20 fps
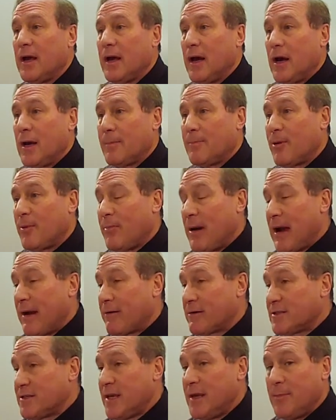on
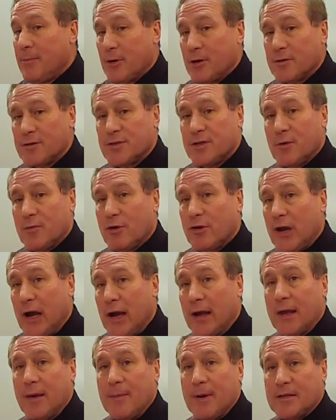papyrus ebers. So we're
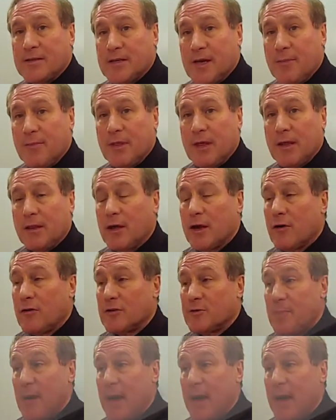talking about something that goes